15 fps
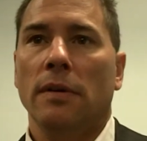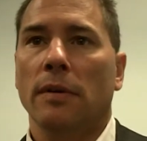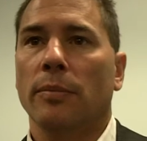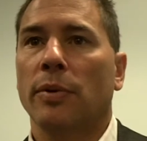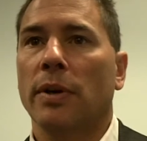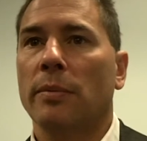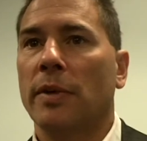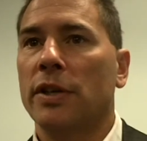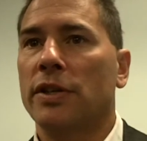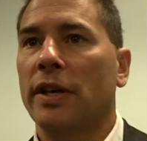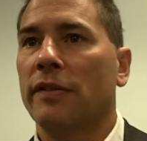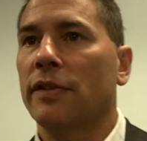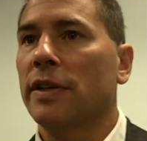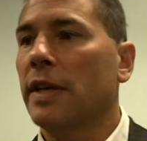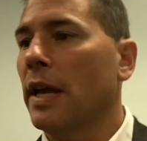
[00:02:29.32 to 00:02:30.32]
pretty much
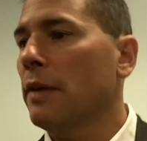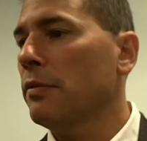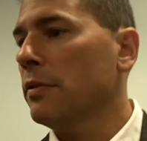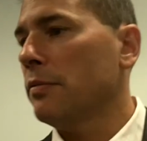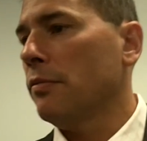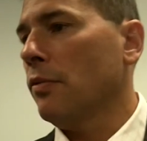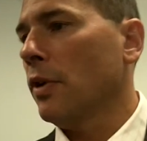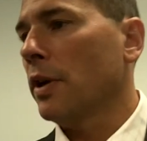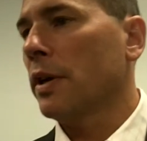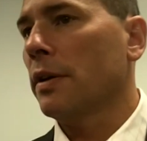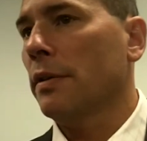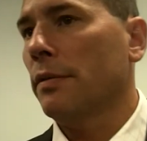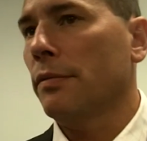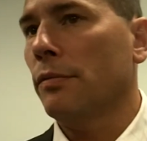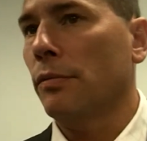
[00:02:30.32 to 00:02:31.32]
every day. Would work.
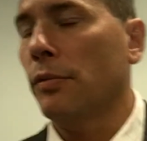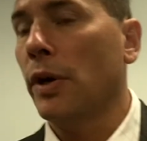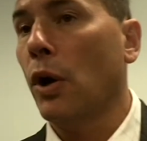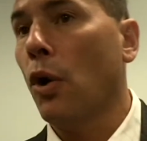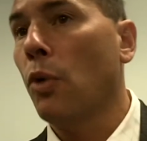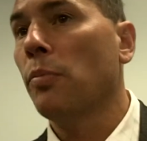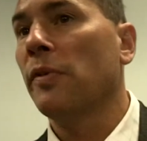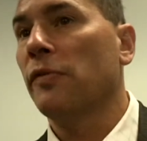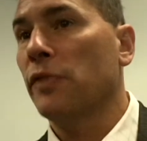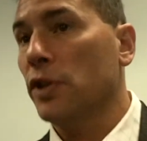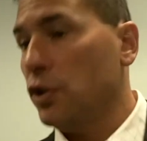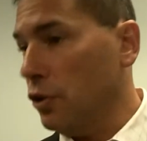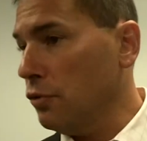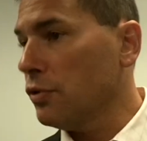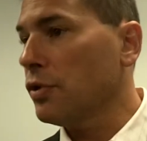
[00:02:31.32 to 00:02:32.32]
We hope if we
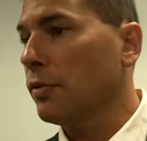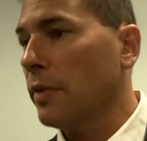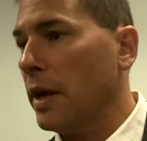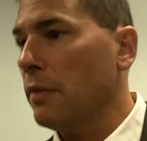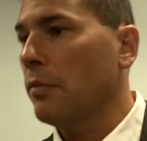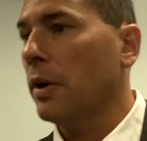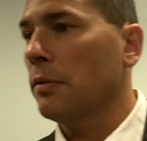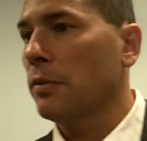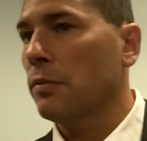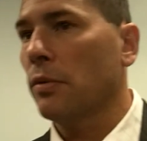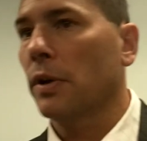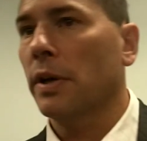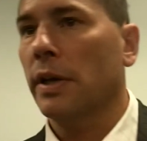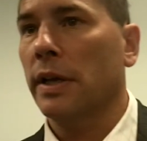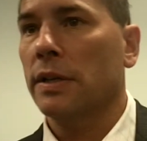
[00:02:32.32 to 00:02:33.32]
choose the right one, would
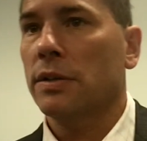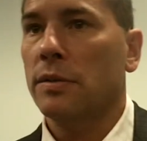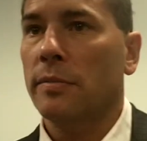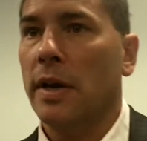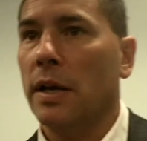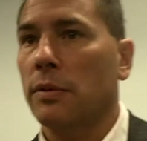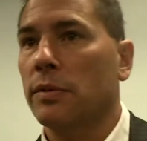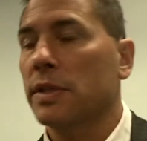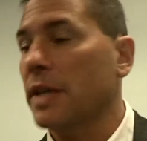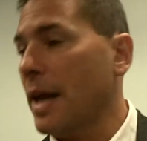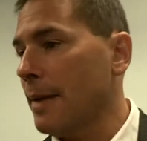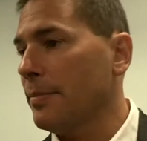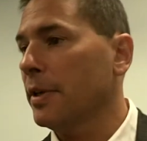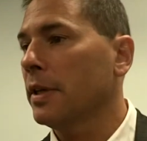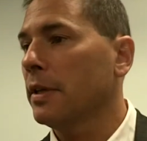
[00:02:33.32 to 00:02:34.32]
work against no matter what's
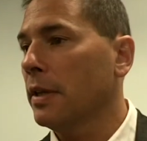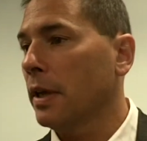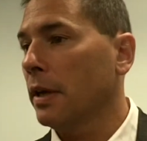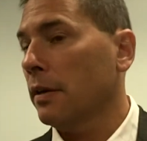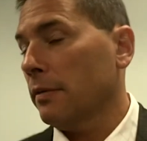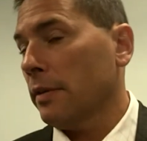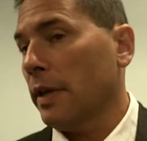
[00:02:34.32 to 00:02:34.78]
happening in there.